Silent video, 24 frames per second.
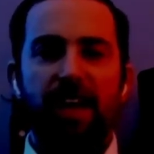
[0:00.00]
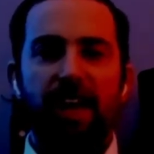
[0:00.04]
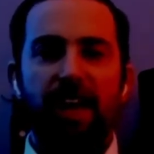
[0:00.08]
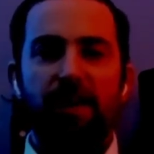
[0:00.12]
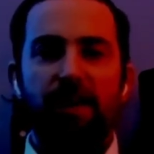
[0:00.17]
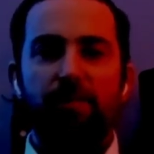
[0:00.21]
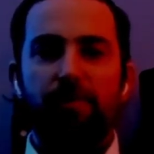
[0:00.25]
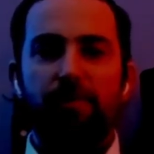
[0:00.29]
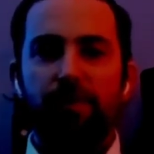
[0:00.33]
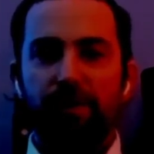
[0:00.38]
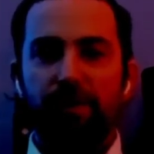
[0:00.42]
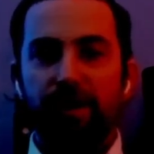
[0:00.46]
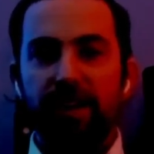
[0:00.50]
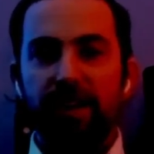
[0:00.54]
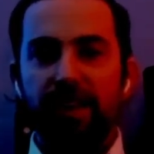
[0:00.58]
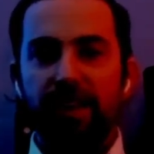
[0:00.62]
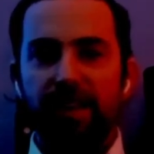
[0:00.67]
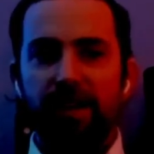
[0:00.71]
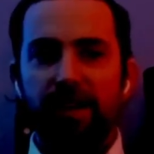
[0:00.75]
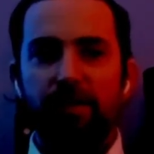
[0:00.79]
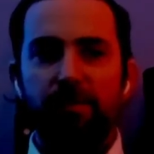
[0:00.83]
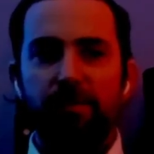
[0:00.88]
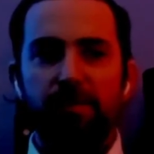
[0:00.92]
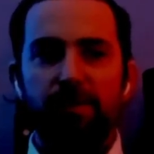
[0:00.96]
and bring
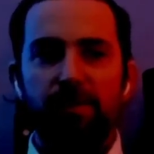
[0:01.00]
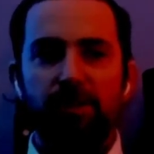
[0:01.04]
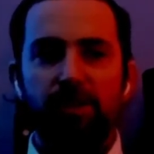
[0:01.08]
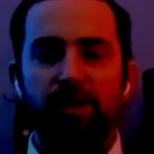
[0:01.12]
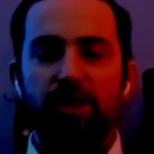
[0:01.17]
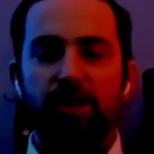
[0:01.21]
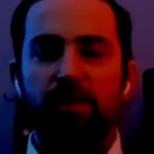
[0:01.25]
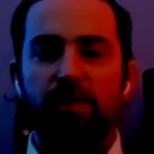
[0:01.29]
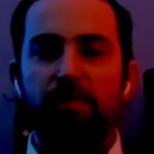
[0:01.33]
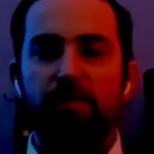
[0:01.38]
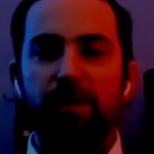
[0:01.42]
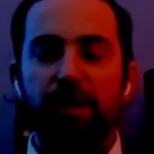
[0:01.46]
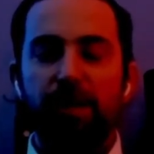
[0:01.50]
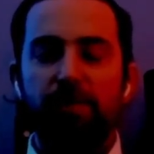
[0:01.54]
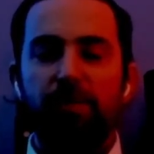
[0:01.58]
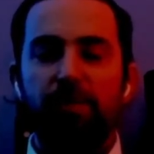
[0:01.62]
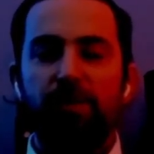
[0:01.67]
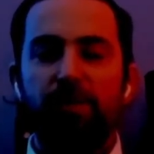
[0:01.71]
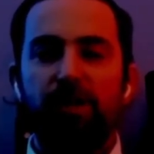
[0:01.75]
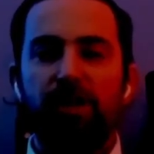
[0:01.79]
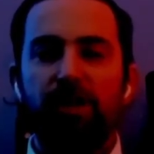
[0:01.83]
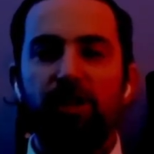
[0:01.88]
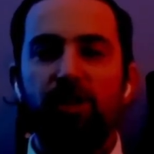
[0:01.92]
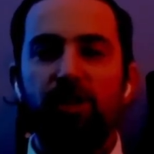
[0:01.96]
them to the
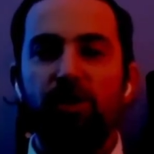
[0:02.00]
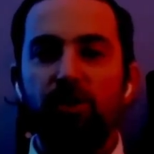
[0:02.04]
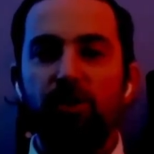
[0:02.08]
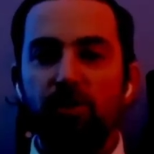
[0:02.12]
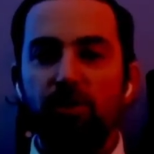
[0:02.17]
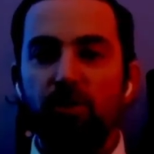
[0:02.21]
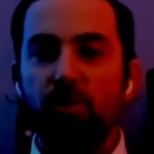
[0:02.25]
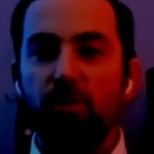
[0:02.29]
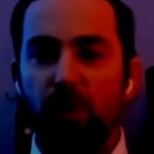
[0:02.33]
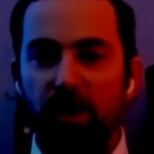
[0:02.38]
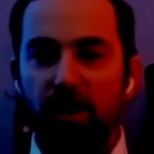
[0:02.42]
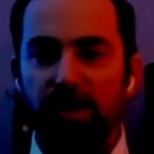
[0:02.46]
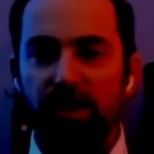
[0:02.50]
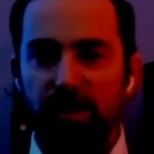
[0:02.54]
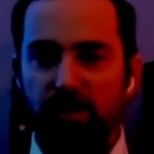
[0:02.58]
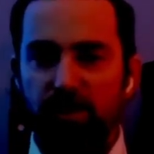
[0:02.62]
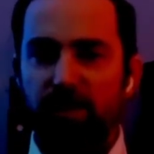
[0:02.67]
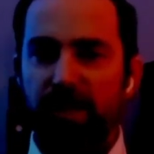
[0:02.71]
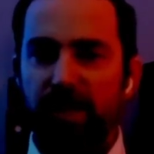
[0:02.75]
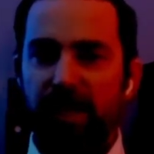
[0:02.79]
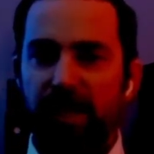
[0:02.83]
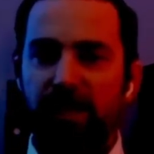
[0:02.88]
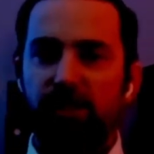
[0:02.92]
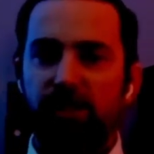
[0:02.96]
people that you want to
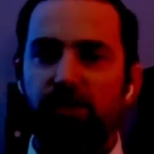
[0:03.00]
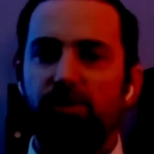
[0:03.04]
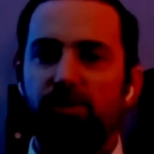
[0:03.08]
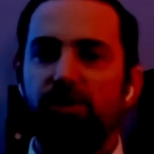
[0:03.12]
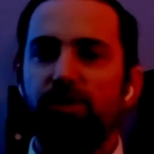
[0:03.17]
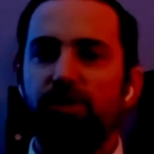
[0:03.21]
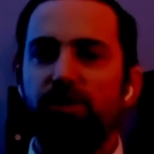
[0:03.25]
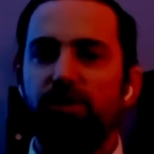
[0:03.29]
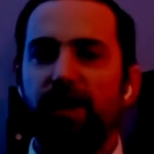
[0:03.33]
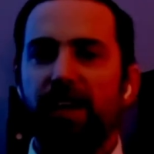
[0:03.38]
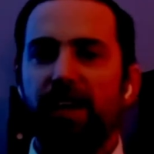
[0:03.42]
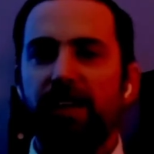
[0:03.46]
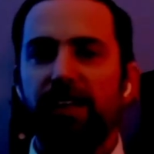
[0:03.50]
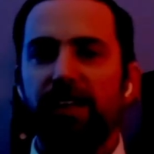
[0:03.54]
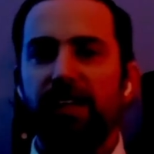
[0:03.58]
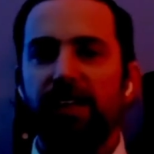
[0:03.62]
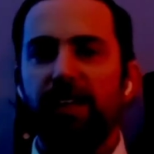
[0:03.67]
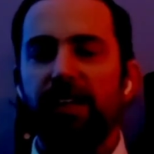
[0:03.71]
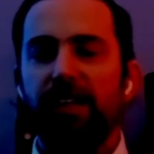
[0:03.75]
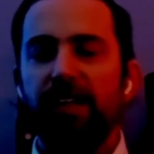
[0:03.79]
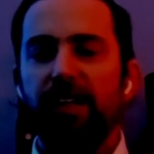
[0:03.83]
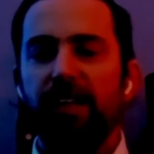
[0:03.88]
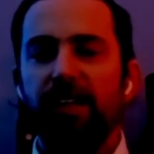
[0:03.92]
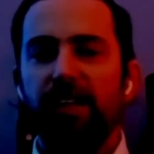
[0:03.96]
sell it to
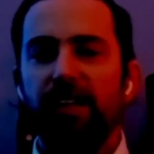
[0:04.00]
directly.